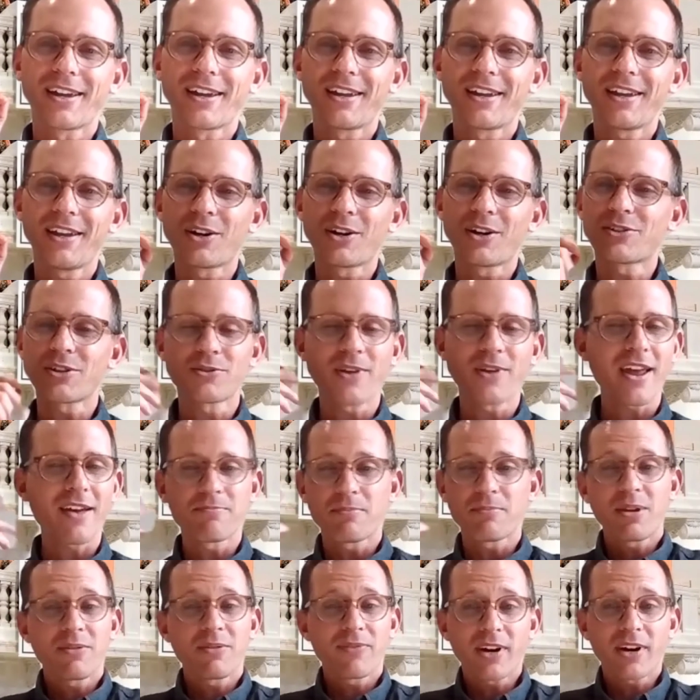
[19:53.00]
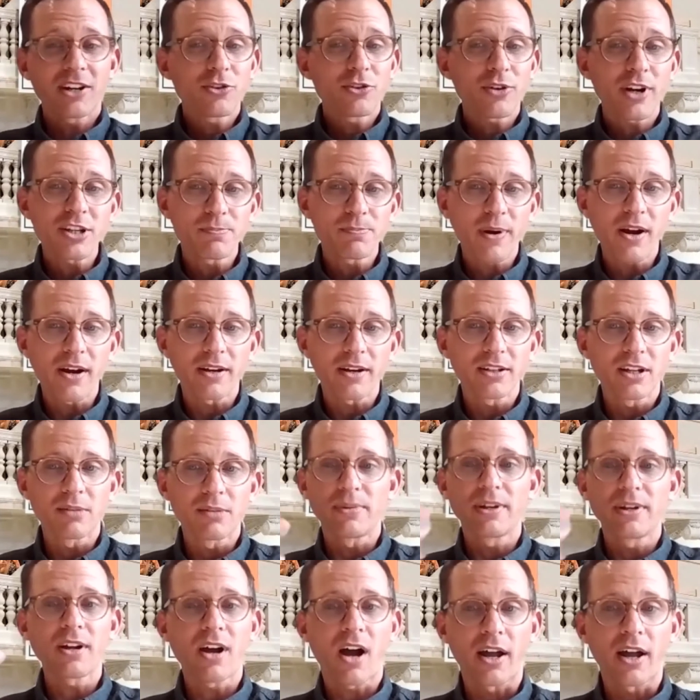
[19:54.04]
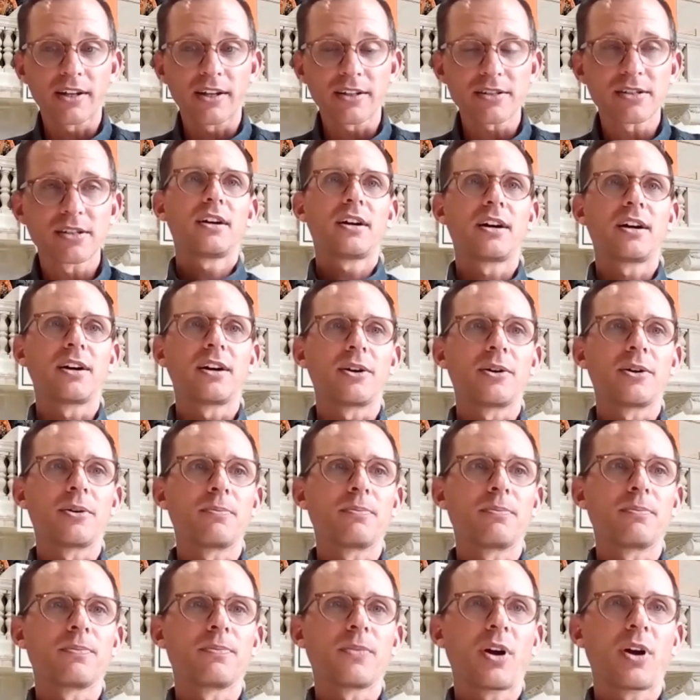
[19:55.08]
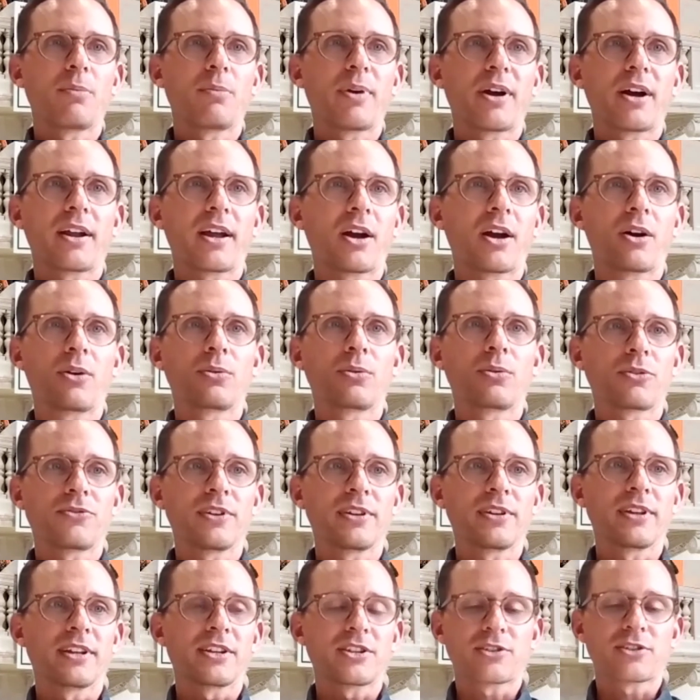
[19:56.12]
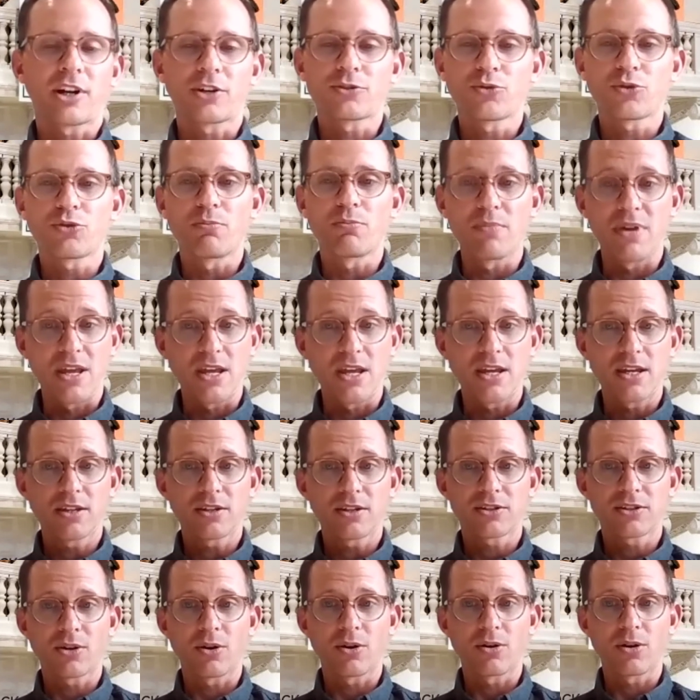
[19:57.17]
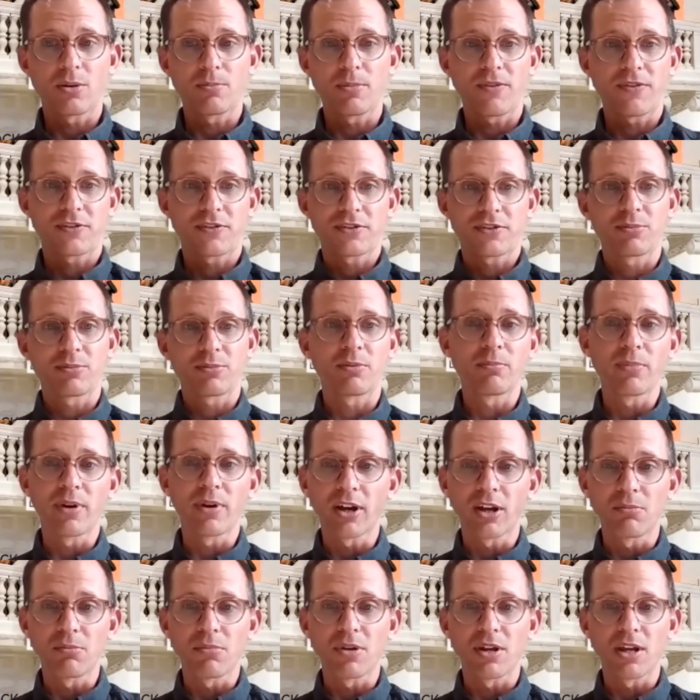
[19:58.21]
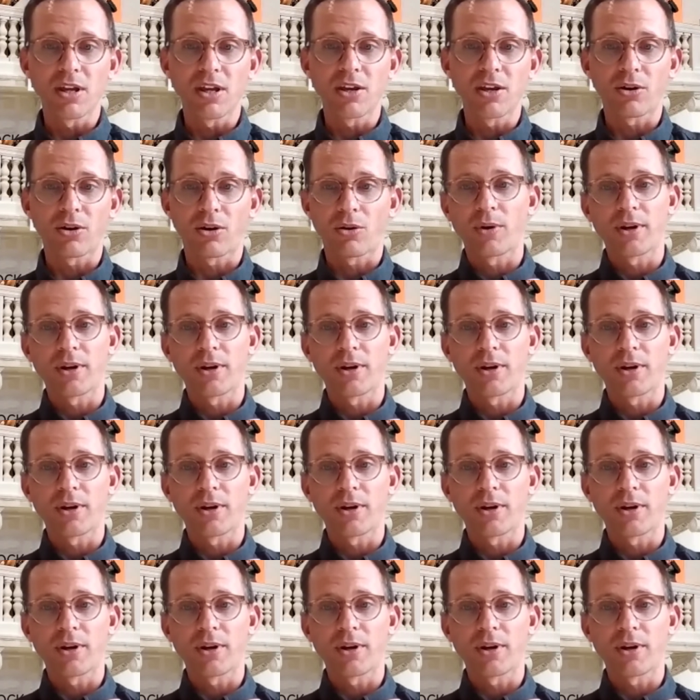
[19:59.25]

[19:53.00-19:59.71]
you know, just being very transparent and being honest about how we're feeling. It starts with me. So, I mean, if there's something bugging me or